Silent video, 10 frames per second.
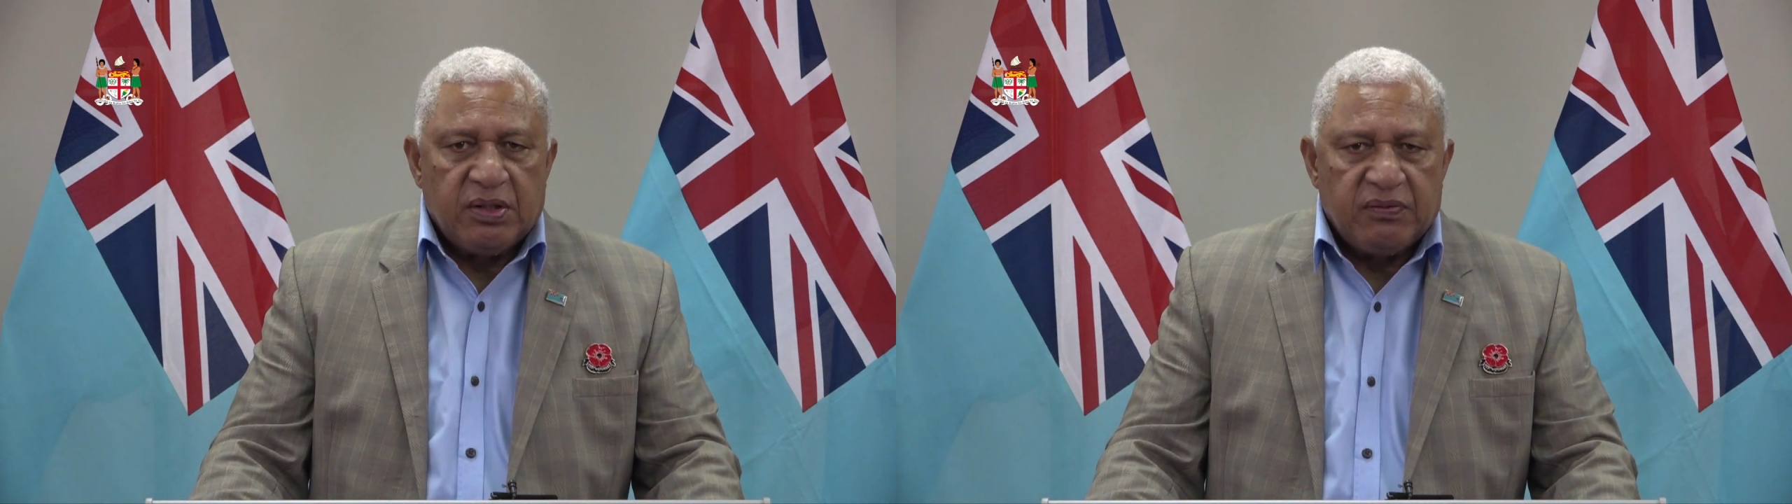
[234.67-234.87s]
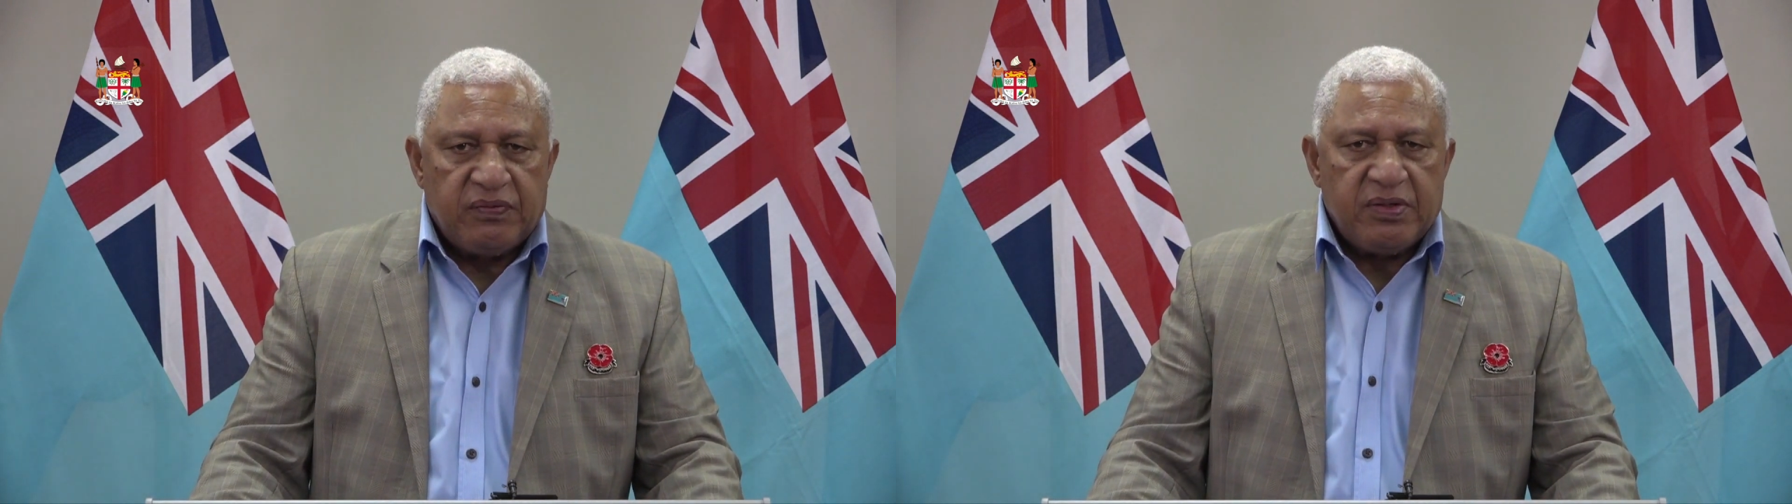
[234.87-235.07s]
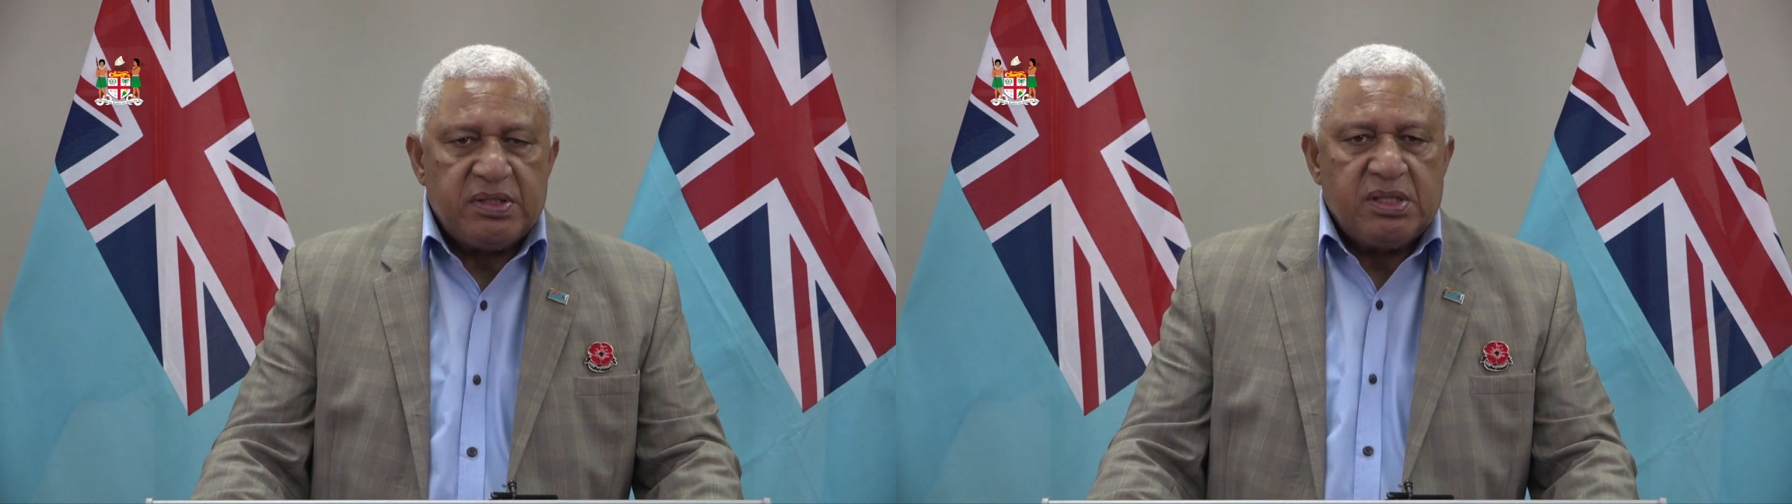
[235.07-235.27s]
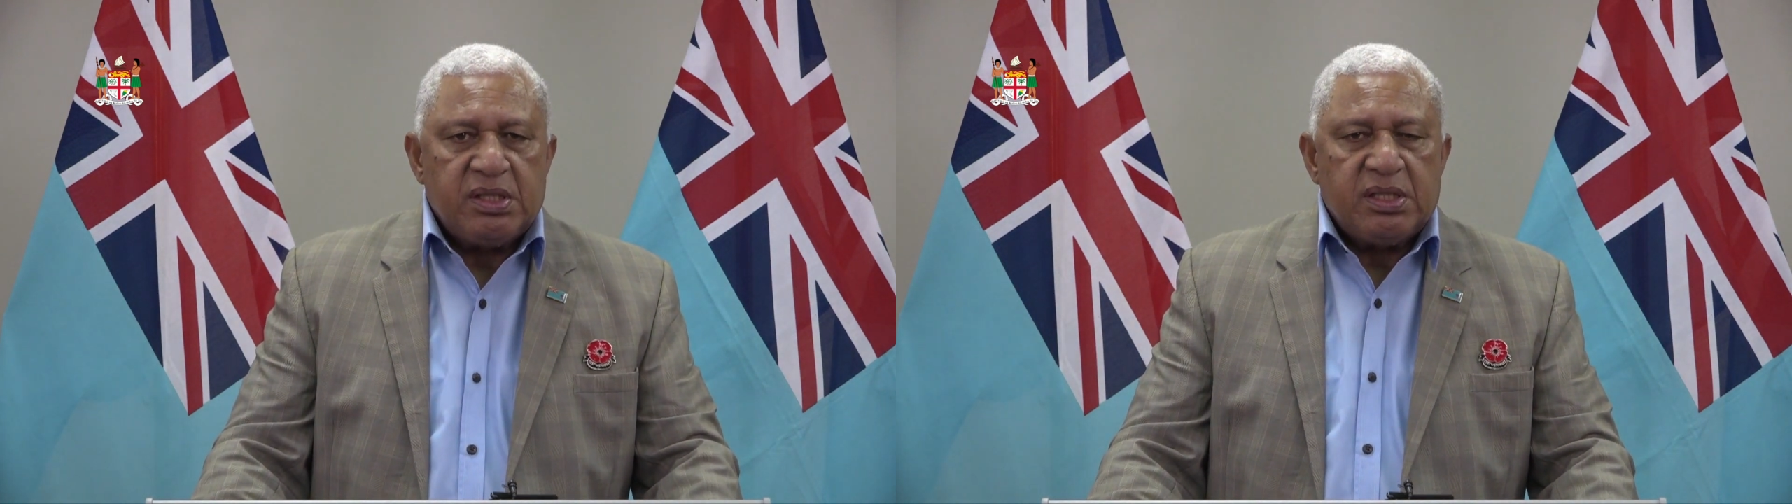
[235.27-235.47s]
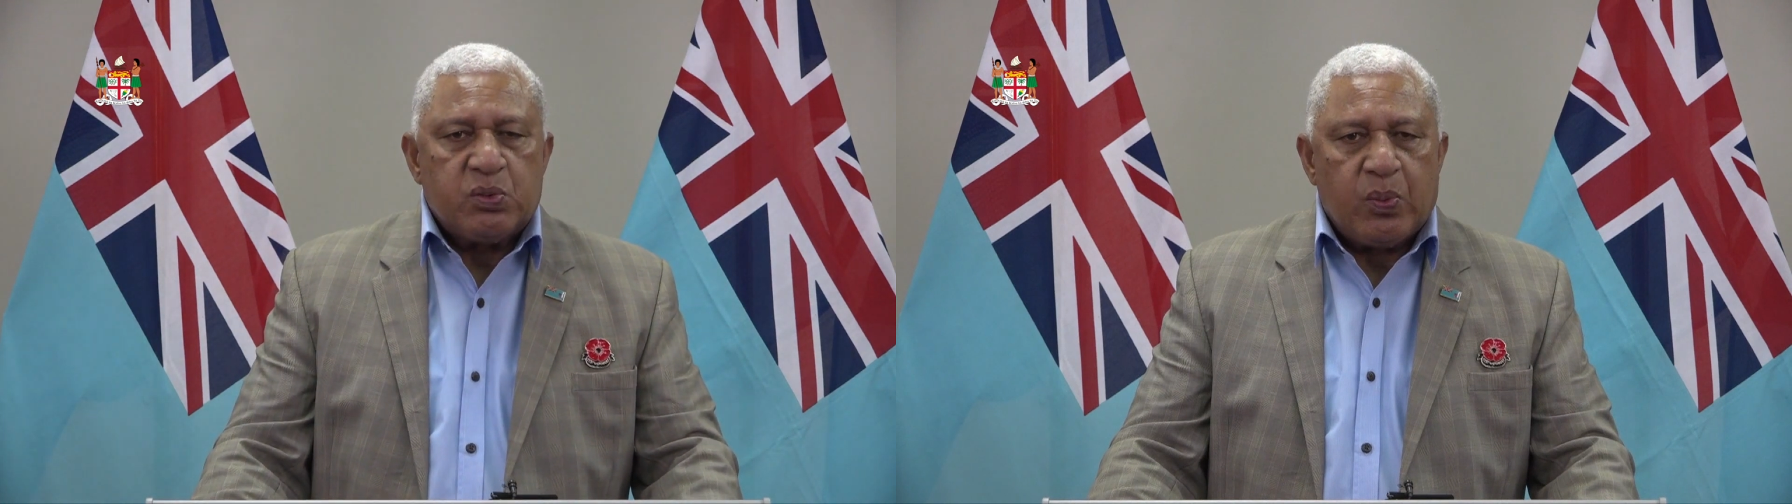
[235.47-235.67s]

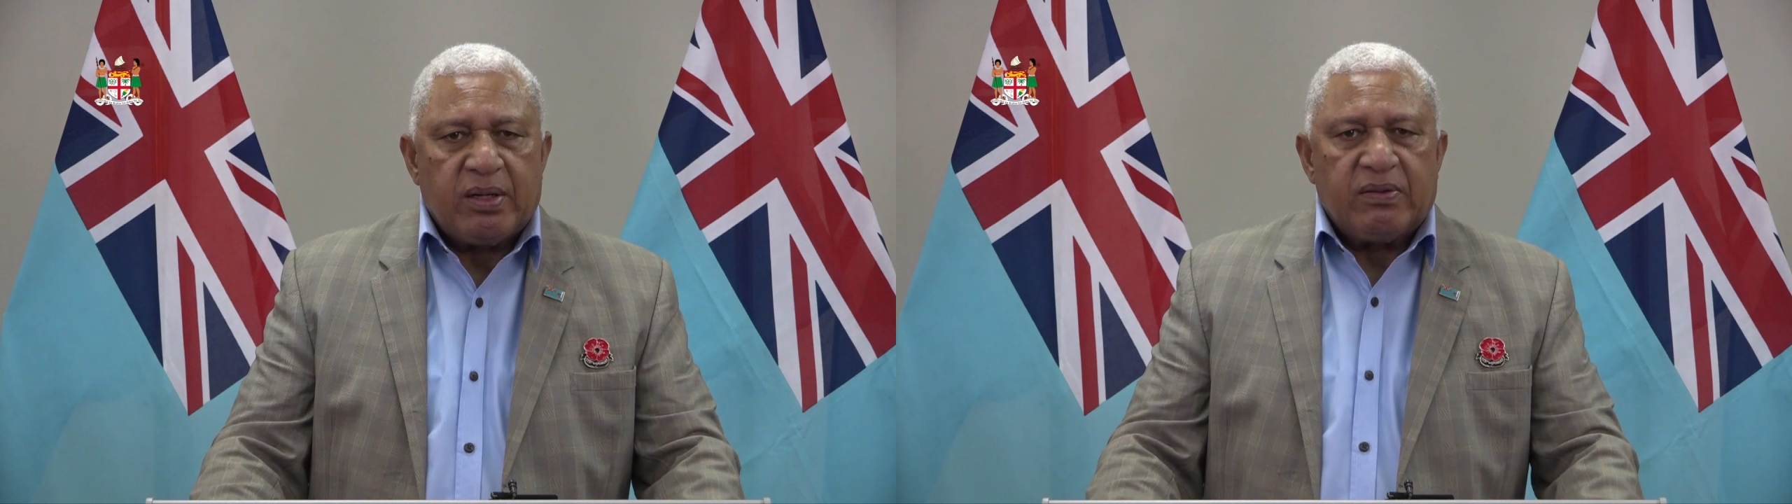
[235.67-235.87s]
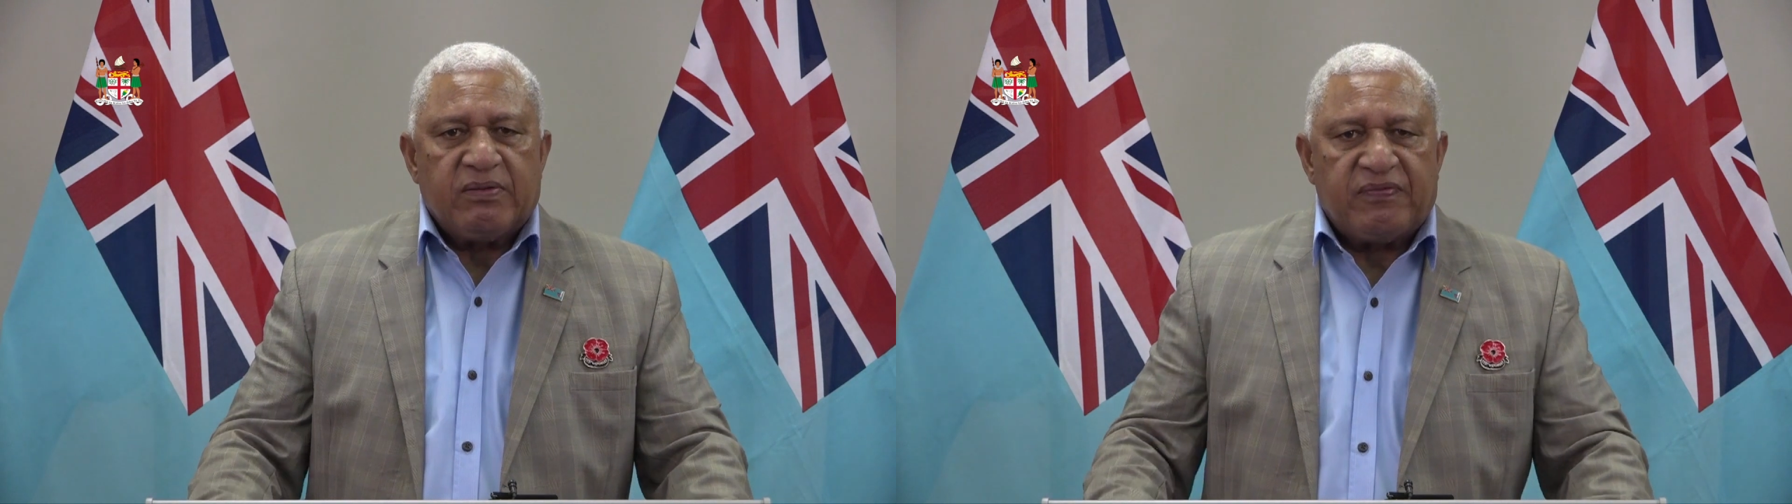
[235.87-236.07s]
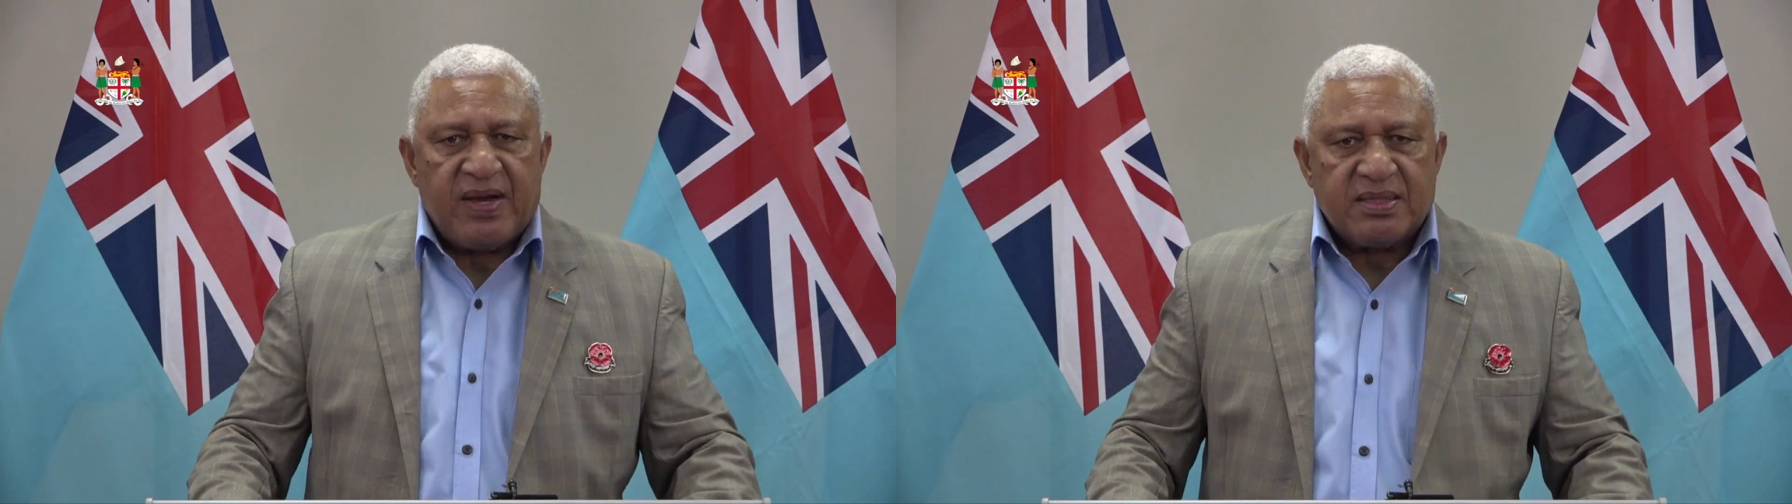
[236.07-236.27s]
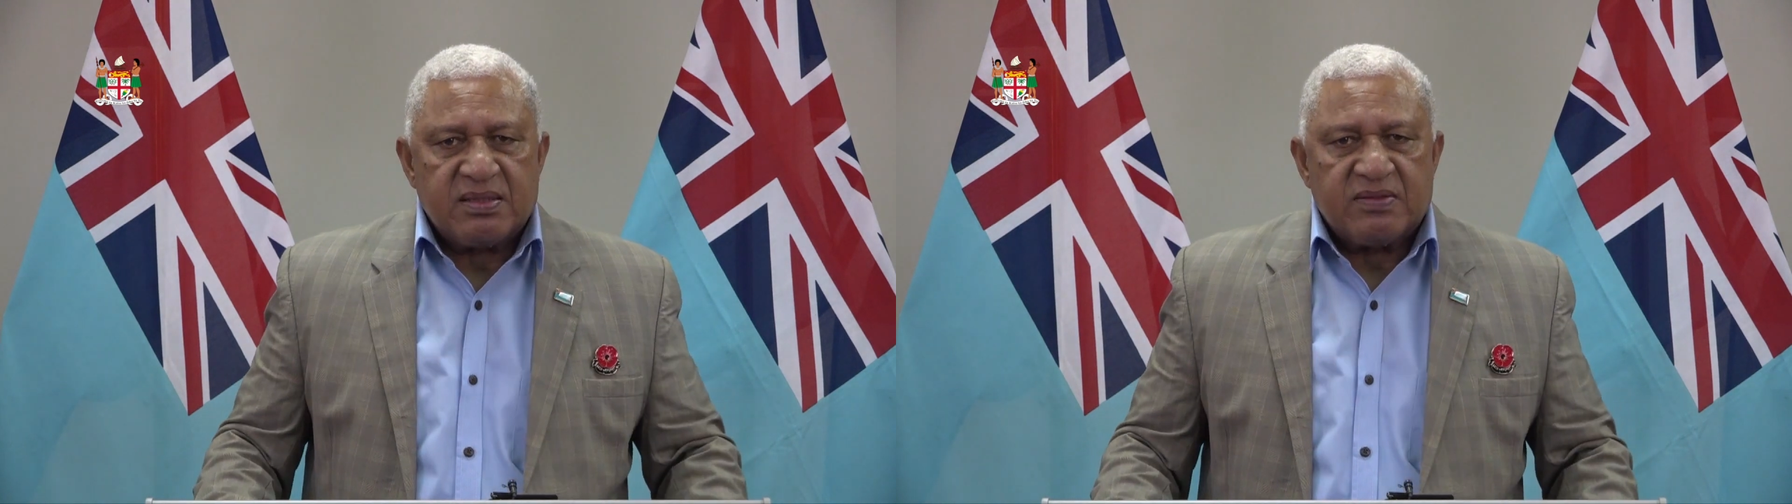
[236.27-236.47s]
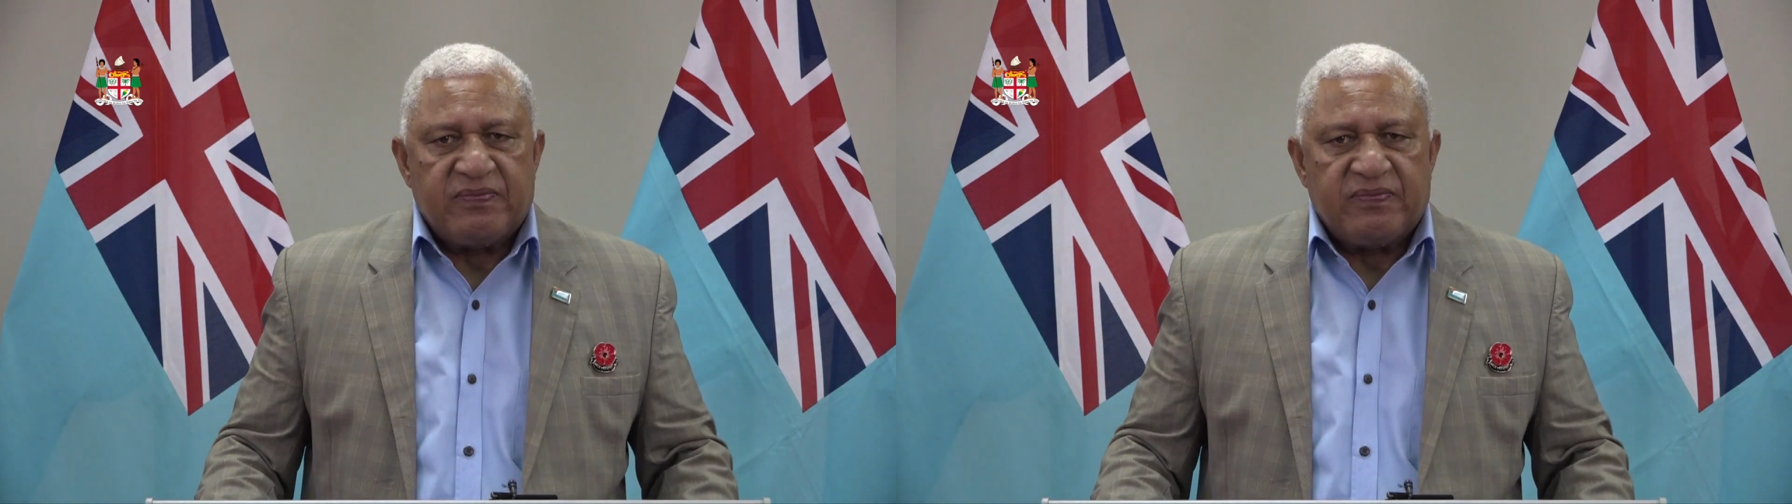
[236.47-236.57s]
Fiji is one of the fastest